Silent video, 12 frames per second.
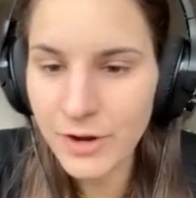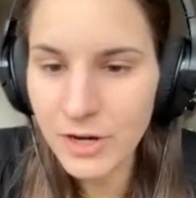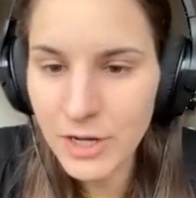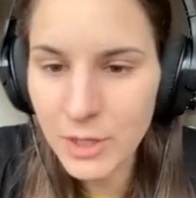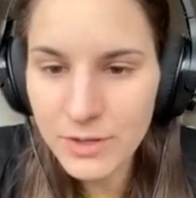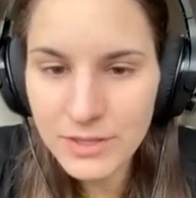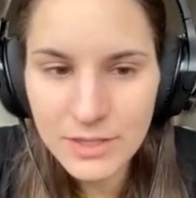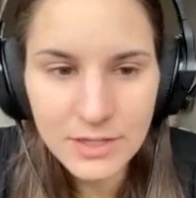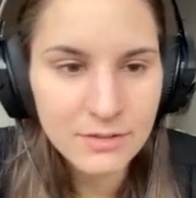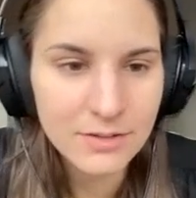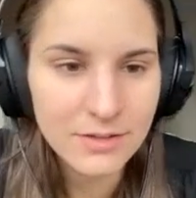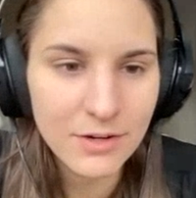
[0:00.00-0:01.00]
Fairly
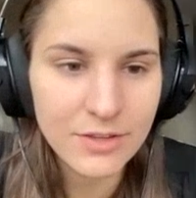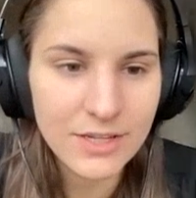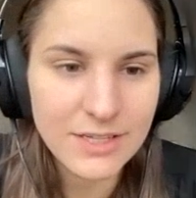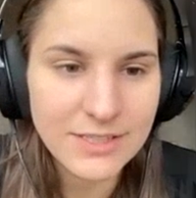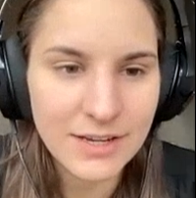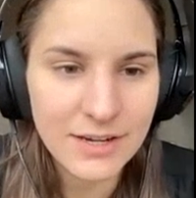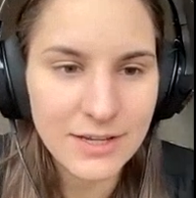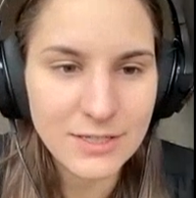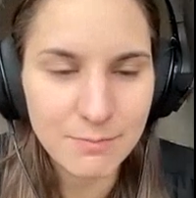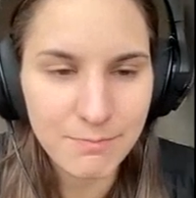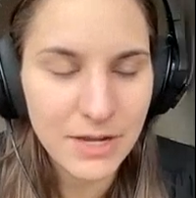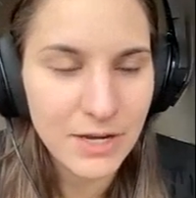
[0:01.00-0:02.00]
windy, not exactly a
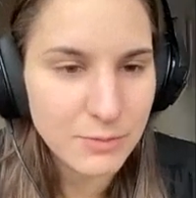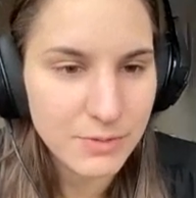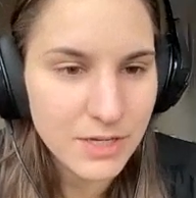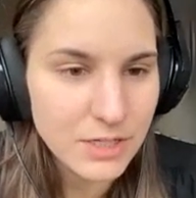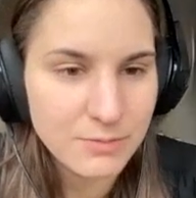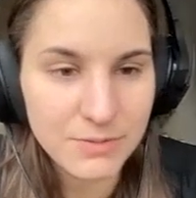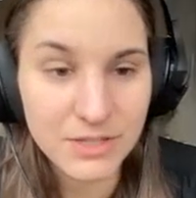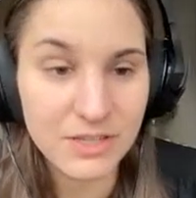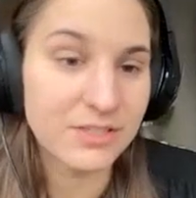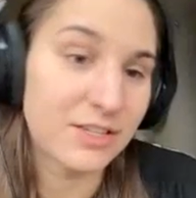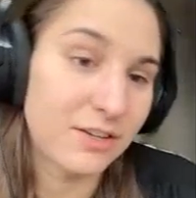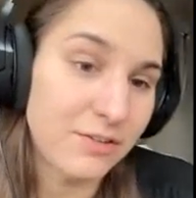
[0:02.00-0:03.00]
Spanish beach,
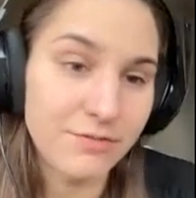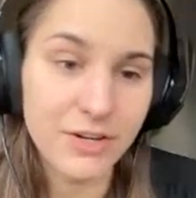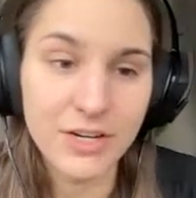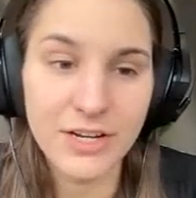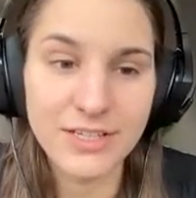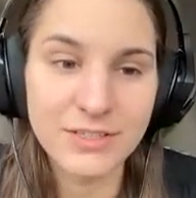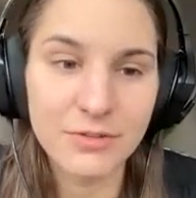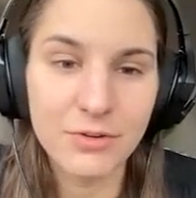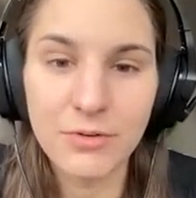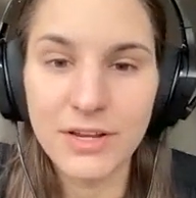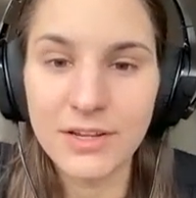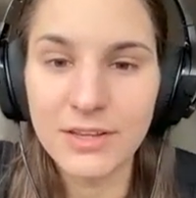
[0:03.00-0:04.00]
but still very nice to
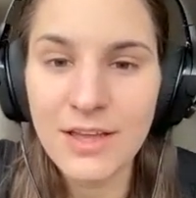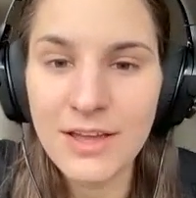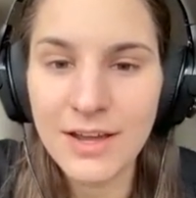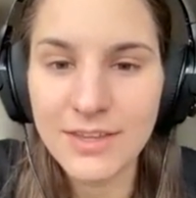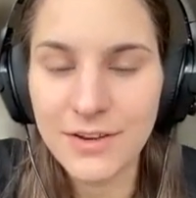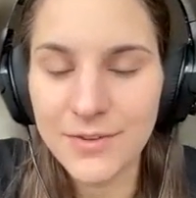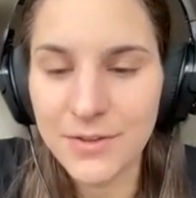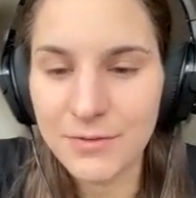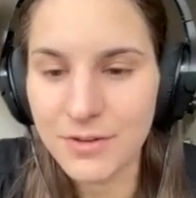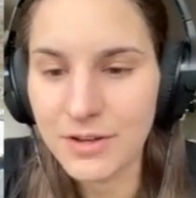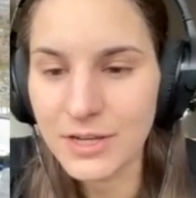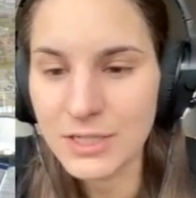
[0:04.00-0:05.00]
go and get a lot
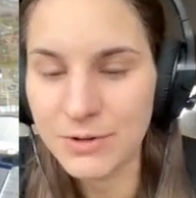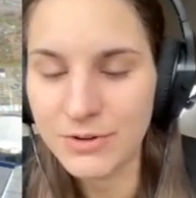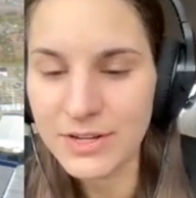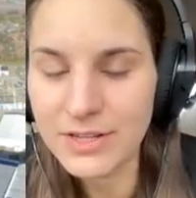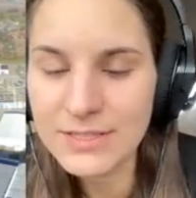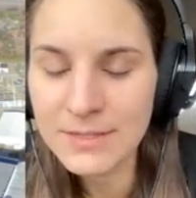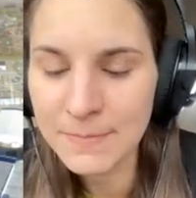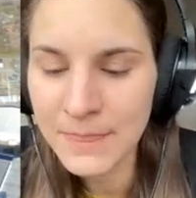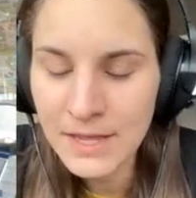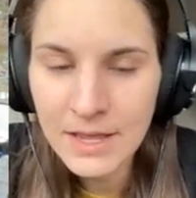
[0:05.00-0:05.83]
of experience.